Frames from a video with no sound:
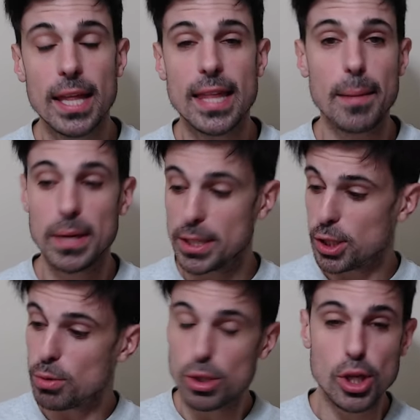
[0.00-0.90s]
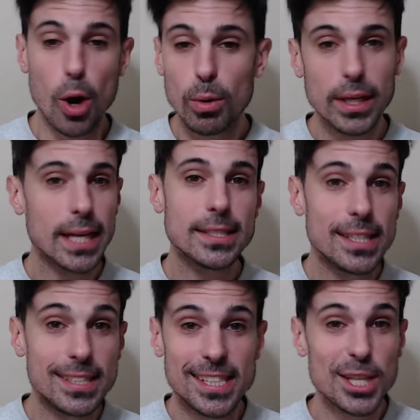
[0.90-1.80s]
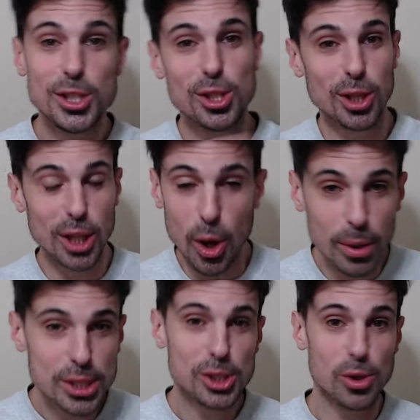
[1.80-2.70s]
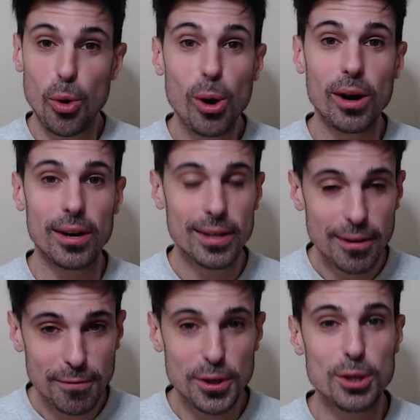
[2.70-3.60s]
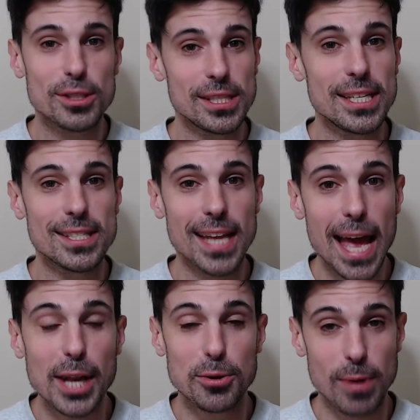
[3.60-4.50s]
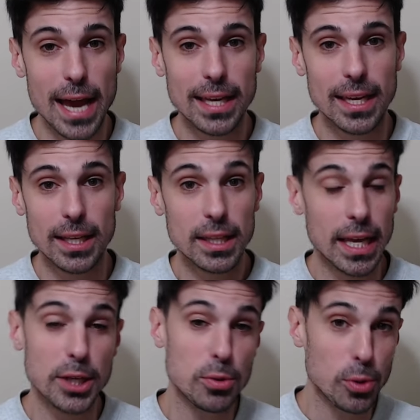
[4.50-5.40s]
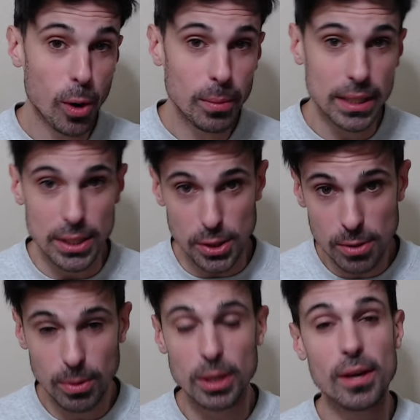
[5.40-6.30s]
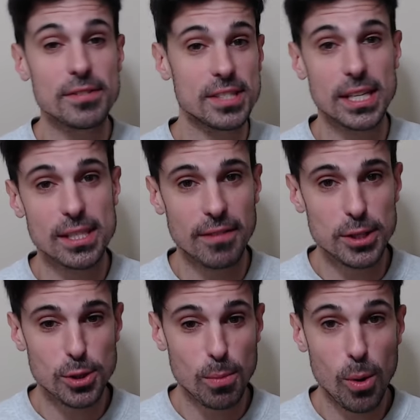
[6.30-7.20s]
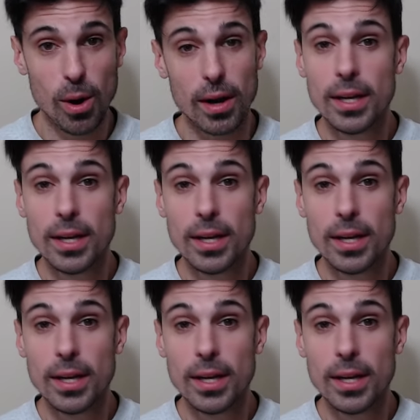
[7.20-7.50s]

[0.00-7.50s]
that means you don't get to ditch your lowest score for your season end ranking, like you normally do when you have six events or more.